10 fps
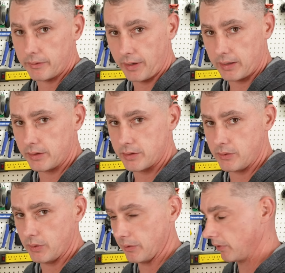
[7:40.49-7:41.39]
I've had
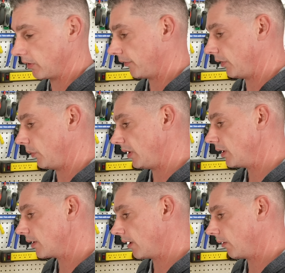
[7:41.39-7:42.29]
this unit for a few
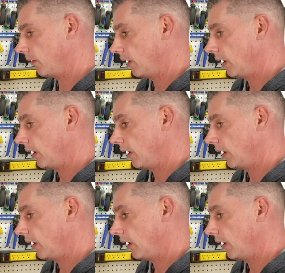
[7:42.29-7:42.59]
weeks now